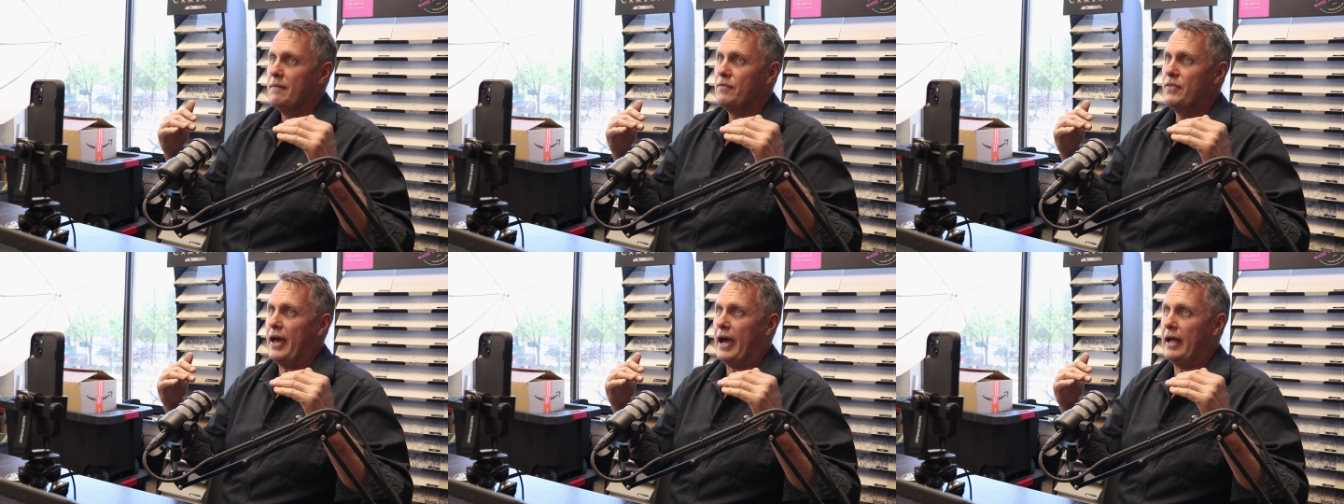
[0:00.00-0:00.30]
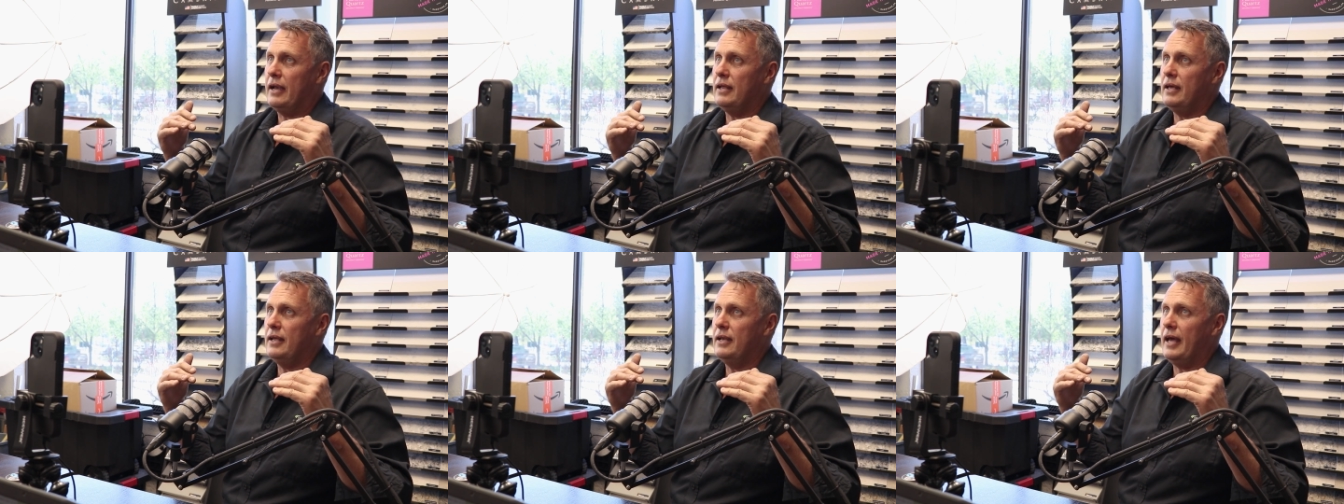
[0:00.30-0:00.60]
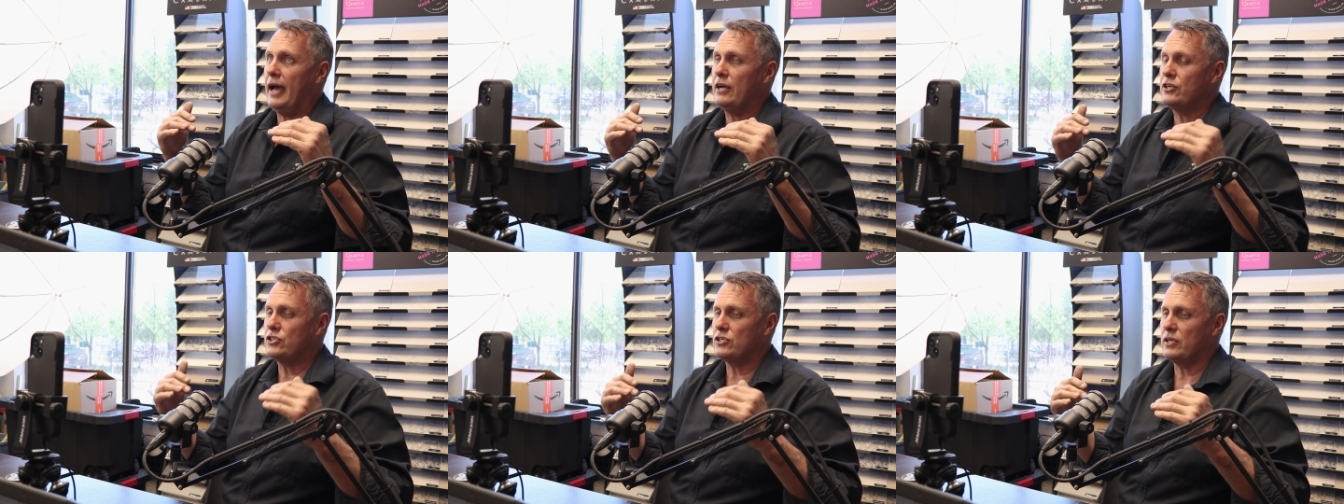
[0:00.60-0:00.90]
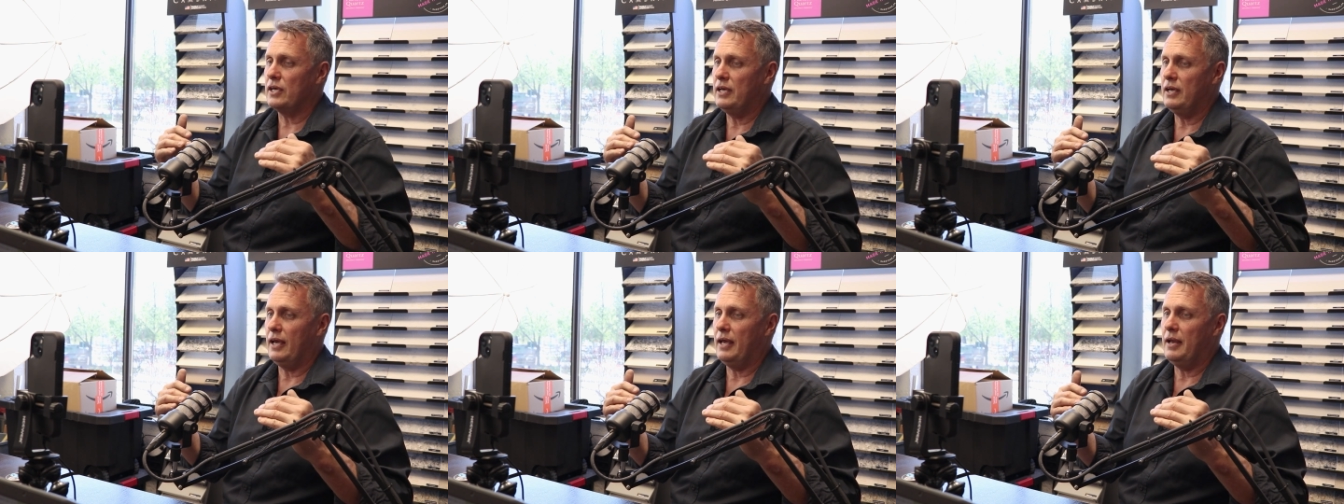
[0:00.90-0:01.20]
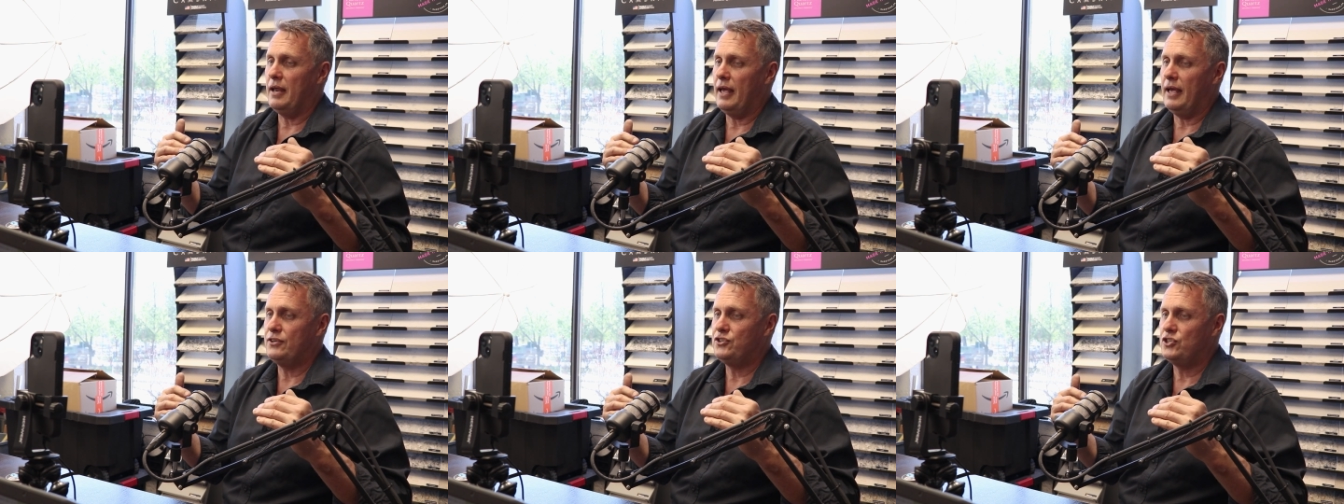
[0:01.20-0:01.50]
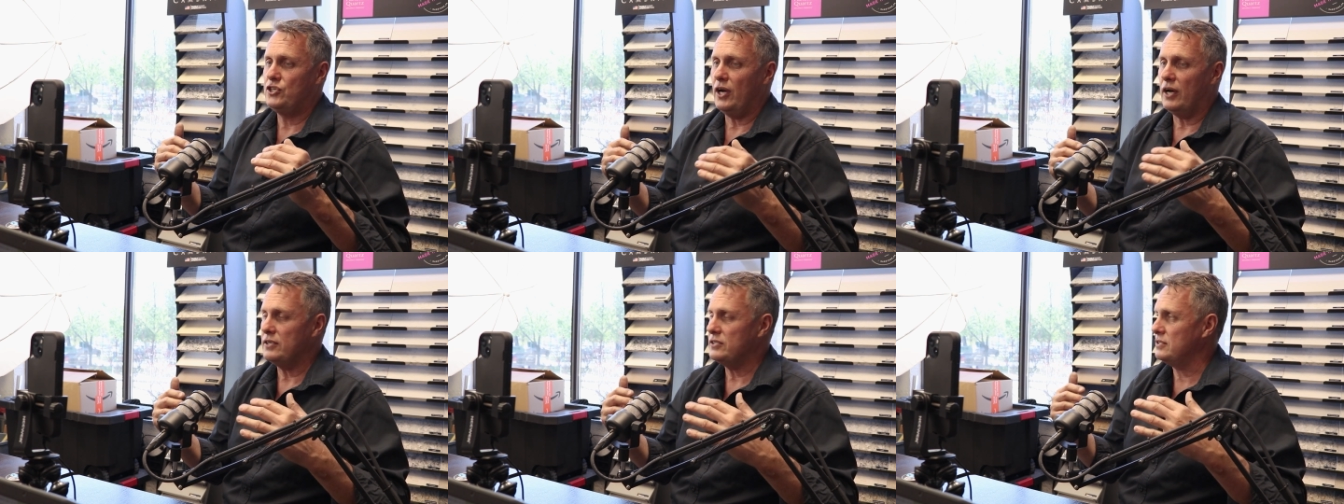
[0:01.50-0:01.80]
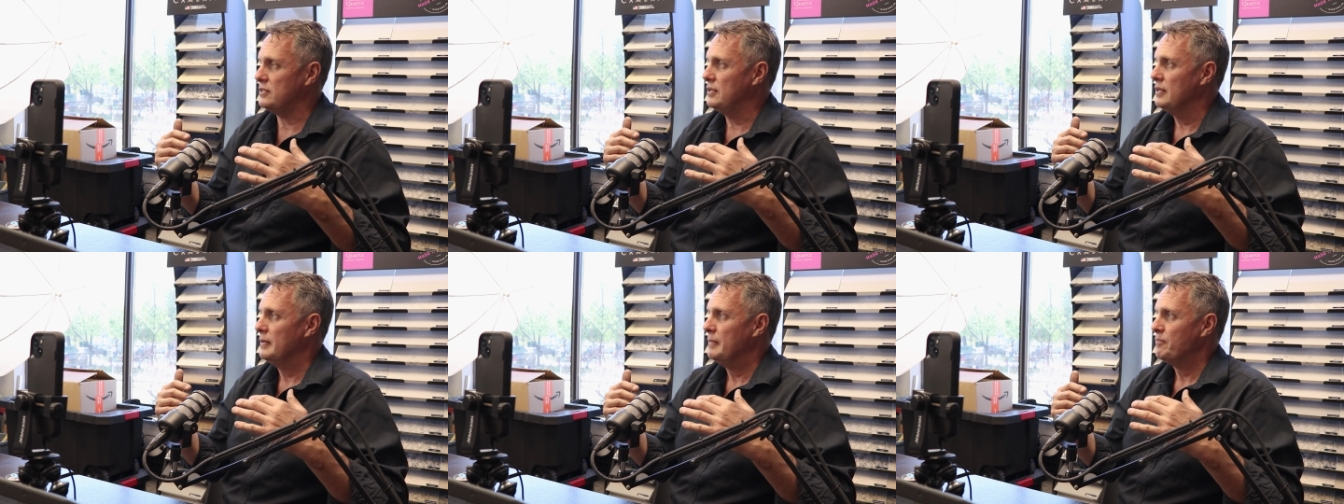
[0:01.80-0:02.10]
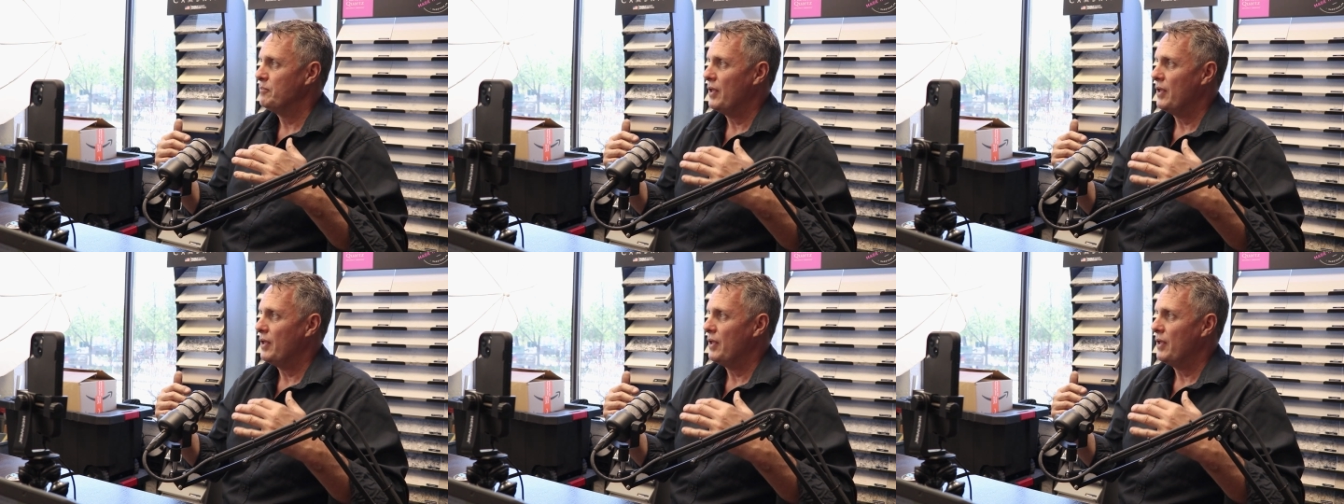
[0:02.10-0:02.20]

that it actually it, it just